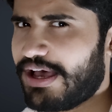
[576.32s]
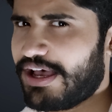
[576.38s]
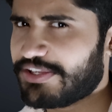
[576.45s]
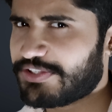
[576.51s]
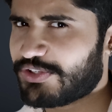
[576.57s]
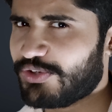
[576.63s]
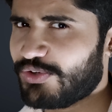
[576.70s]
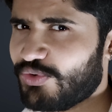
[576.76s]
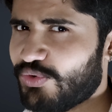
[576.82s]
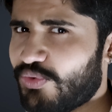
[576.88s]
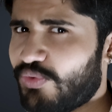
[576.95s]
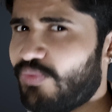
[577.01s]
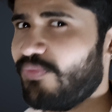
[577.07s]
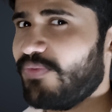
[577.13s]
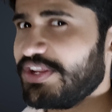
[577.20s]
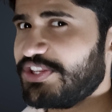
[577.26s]
asks you
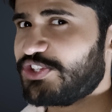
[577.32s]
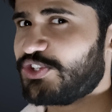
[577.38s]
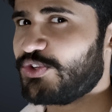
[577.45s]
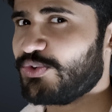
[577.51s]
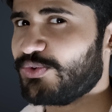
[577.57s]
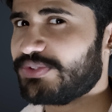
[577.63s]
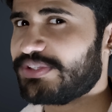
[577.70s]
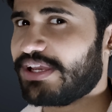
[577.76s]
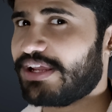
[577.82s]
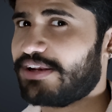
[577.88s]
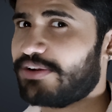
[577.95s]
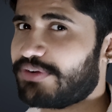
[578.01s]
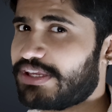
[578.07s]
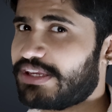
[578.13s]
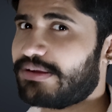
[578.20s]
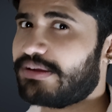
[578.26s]
which shoes are
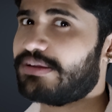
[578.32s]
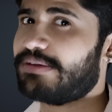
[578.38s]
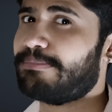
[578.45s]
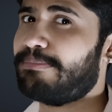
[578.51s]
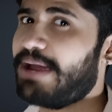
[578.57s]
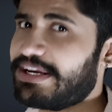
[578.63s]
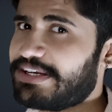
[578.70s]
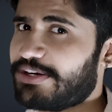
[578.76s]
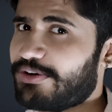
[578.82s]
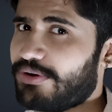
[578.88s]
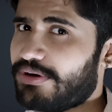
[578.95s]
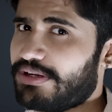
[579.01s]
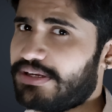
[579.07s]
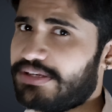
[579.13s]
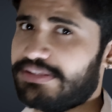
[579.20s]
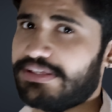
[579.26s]
looking better on
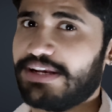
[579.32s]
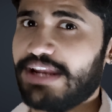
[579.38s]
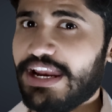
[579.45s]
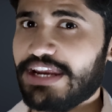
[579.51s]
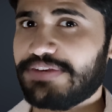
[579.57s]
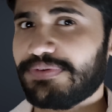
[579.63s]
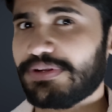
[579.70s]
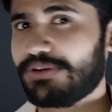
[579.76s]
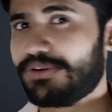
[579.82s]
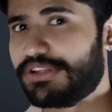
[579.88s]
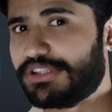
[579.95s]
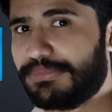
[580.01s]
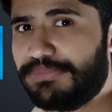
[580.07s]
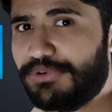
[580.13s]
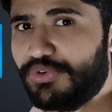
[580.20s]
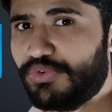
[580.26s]
her, the red one or
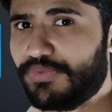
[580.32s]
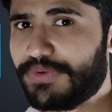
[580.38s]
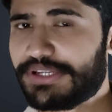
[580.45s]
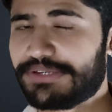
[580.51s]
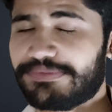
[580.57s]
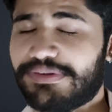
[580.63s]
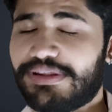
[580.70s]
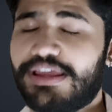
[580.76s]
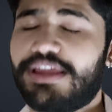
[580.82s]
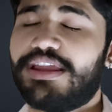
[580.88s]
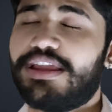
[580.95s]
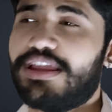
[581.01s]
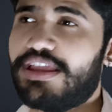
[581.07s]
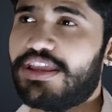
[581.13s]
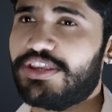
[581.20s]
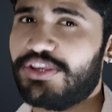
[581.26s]
the blue one,
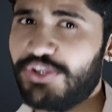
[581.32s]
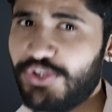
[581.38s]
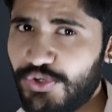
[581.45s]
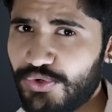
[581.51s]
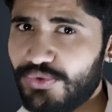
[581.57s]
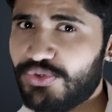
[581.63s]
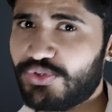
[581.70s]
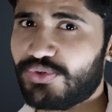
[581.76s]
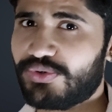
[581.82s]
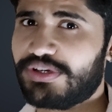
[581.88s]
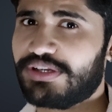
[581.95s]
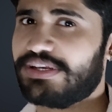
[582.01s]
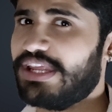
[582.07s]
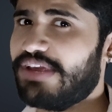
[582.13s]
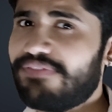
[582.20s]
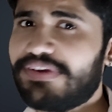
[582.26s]
you
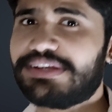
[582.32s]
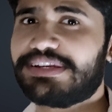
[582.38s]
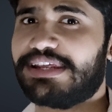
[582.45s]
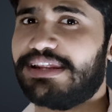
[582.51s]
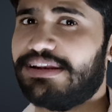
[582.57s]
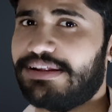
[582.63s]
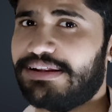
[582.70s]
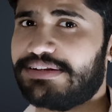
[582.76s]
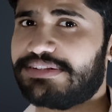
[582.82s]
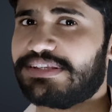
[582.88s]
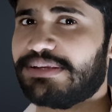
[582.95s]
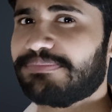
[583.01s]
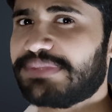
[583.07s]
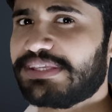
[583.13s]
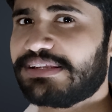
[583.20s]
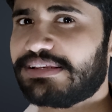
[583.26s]
should never tell her
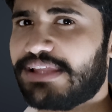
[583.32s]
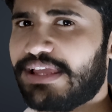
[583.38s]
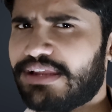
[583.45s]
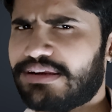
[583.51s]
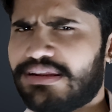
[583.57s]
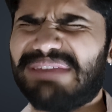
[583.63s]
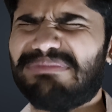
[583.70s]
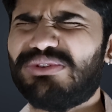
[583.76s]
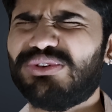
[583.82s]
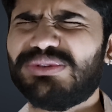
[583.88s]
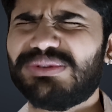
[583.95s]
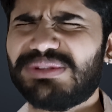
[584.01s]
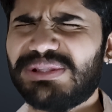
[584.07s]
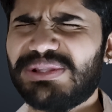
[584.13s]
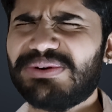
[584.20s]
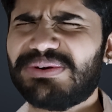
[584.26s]
something like, they both
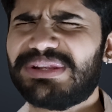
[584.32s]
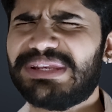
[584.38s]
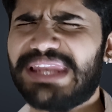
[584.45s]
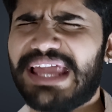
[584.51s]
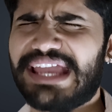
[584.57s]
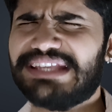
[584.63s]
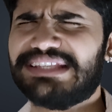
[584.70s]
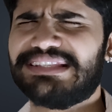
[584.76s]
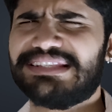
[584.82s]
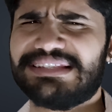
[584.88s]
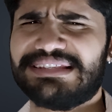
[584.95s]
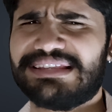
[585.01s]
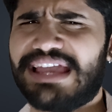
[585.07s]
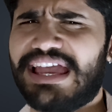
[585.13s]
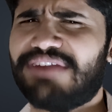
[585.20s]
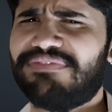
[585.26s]
look nice,
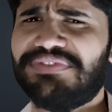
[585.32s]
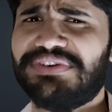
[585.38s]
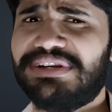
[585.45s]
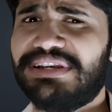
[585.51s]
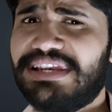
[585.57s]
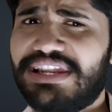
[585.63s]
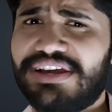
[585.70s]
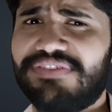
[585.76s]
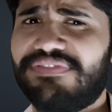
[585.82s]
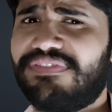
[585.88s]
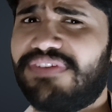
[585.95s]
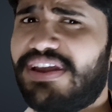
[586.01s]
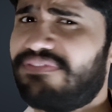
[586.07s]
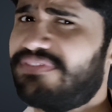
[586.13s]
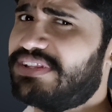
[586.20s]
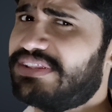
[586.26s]
I would love
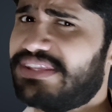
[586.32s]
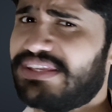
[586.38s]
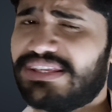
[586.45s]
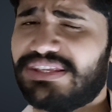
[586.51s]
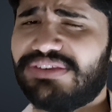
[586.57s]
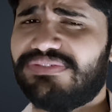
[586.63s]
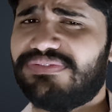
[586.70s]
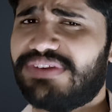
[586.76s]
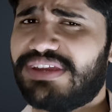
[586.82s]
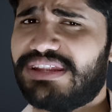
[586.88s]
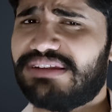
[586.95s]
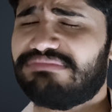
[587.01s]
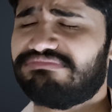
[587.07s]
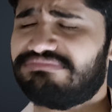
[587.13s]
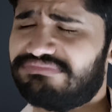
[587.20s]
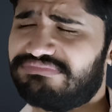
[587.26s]
everything you wear.